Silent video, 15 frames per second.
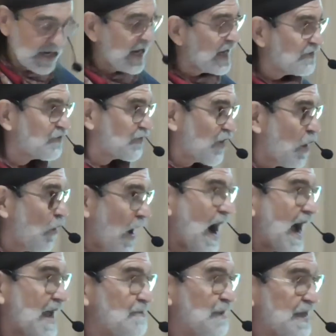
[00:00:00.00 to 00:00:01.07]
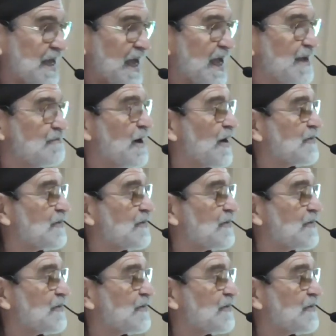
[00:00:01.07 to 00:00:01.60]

and so I became a